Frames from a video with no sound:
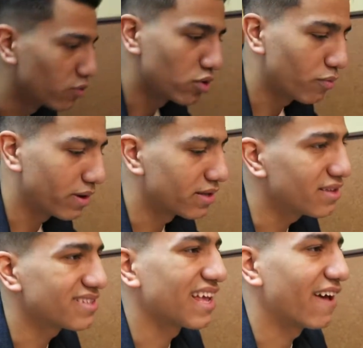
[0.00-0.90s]
no, it
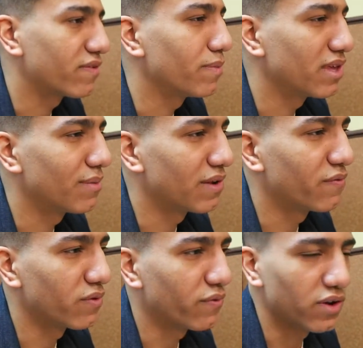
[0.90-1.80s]
doesn't have to be Yemeni
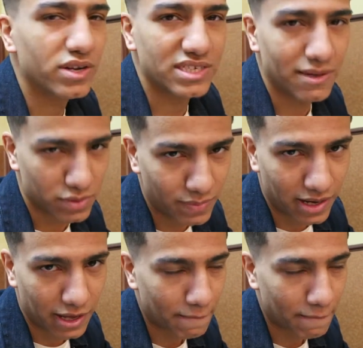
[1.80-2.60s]
food for you to save Bismillah.